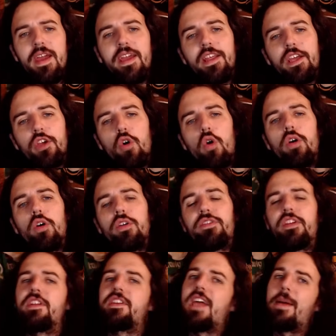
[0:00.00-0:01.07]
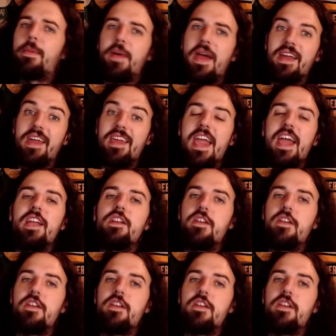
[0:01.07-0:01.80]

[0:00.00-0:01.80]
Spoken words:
And then Coyle is going to tap it back again